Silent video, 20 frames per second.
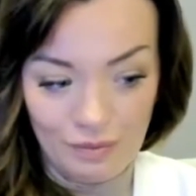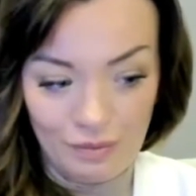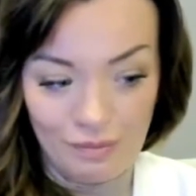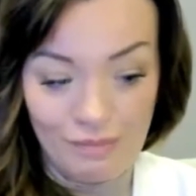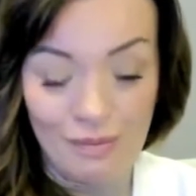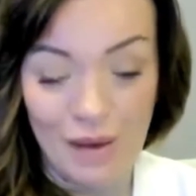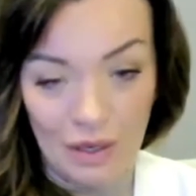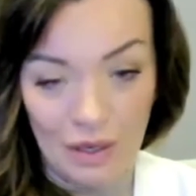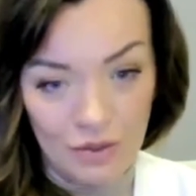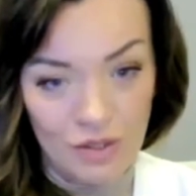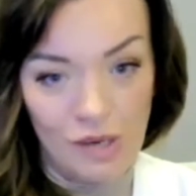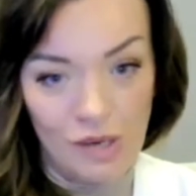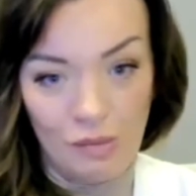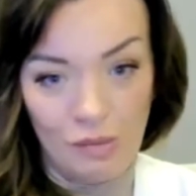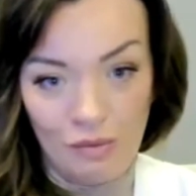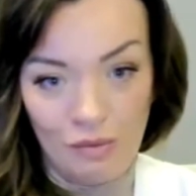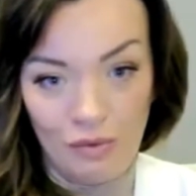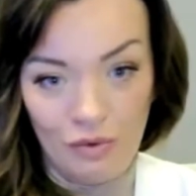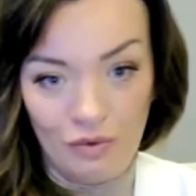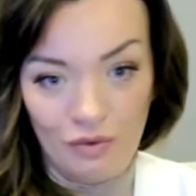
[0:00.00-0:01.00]
mountaintop
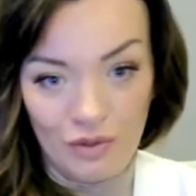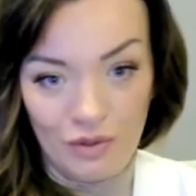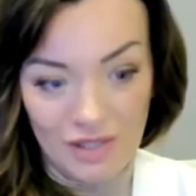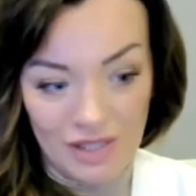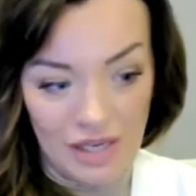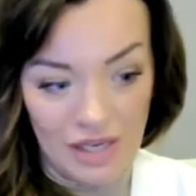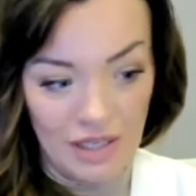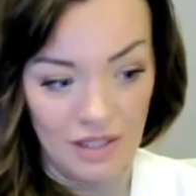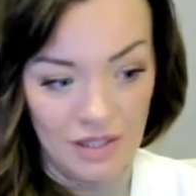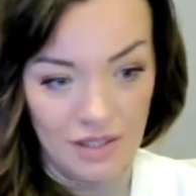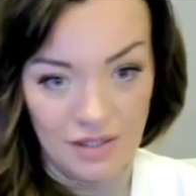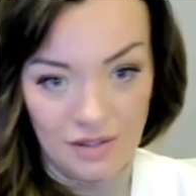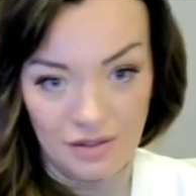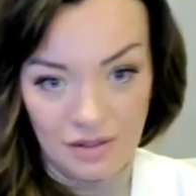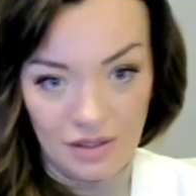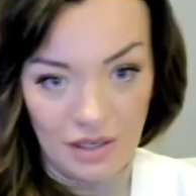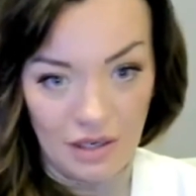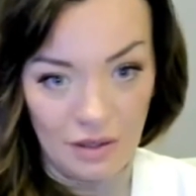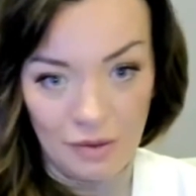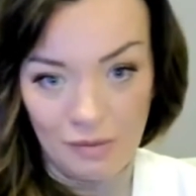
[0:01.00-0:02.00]
removal sites
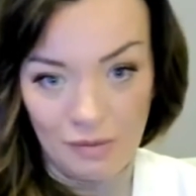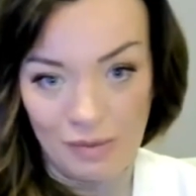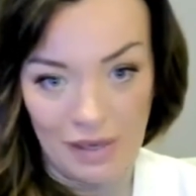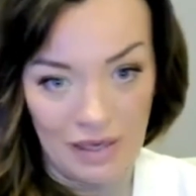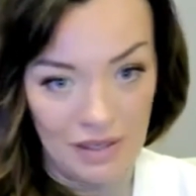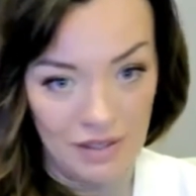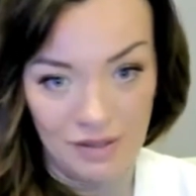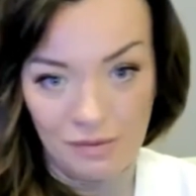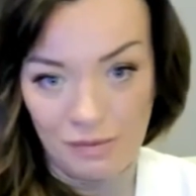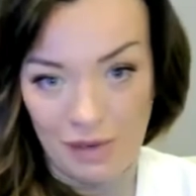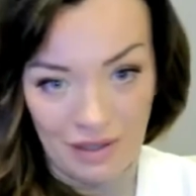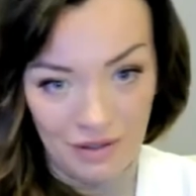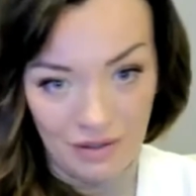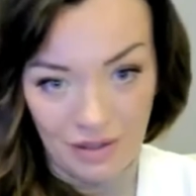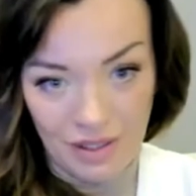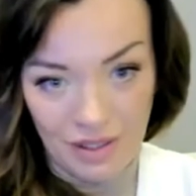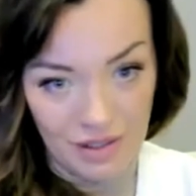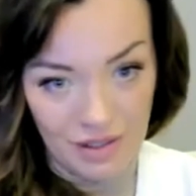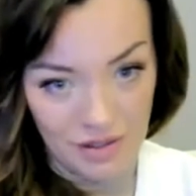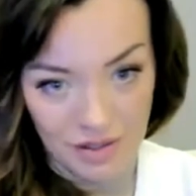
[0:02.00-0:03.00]
or abandoned
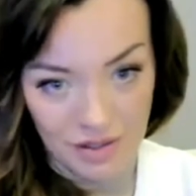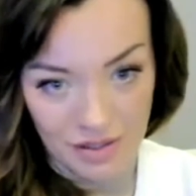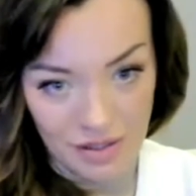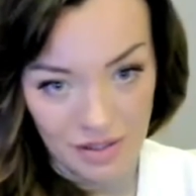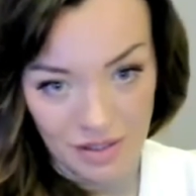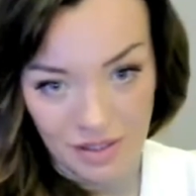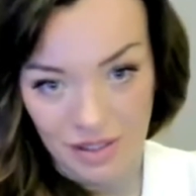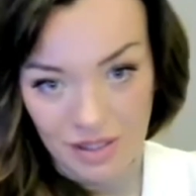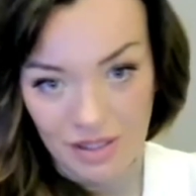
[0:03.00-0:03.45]
mine lands.